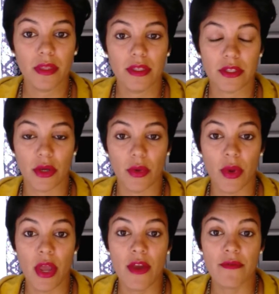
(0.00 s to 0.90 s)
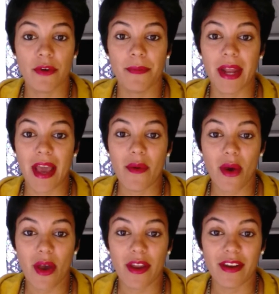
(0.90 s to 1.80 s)
So from now
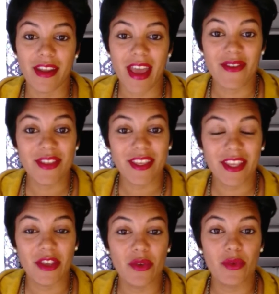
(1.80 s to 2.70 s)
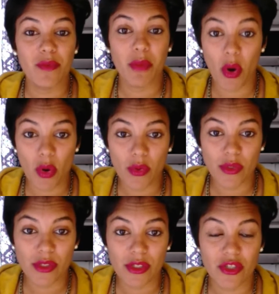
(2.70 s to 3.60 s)
on, everything that you
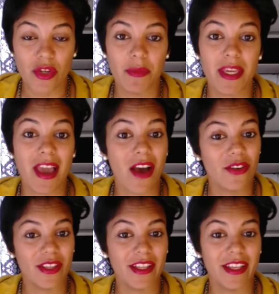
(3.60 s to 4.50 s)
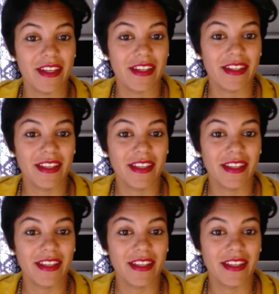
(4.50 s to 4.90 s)
post should be calculated.